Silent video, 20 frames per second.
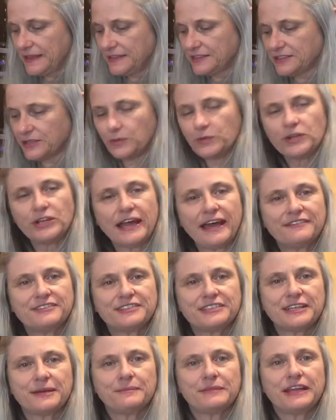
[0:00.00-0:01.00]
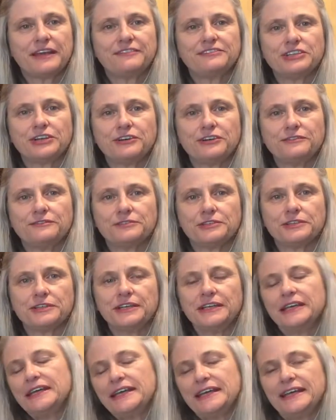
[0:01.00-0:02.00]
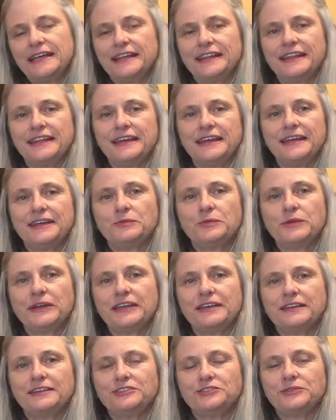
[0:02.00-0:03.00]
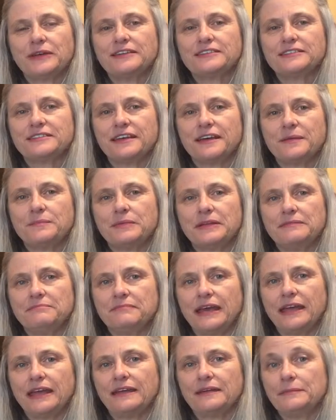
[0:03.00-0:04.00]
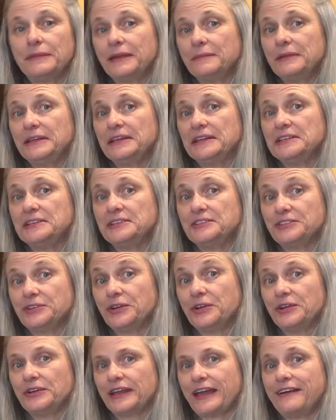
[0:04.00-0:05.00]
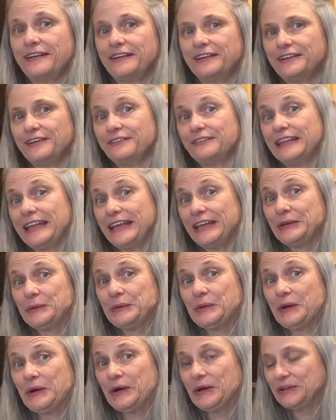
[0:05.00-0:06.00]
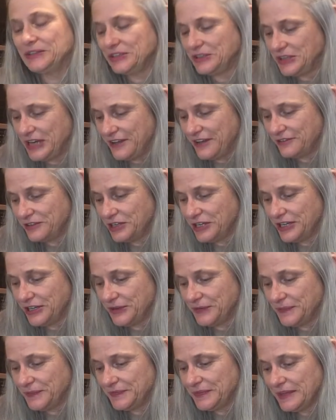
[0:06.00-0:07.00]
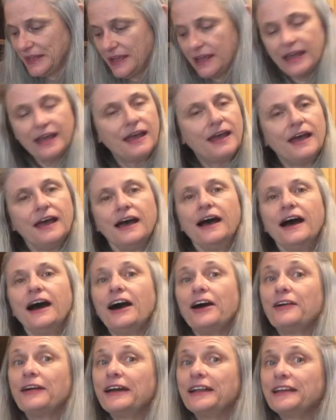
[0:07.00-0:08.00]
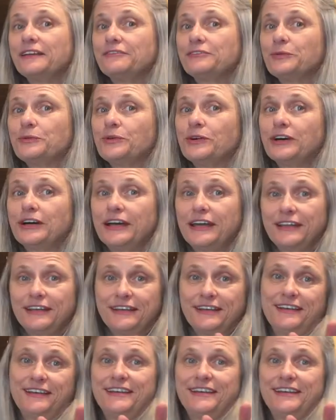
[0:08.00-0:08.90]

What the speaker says: So we'll have some left over that we can dress up and make maybe a dessert out of later on. You never know. All right, everyone.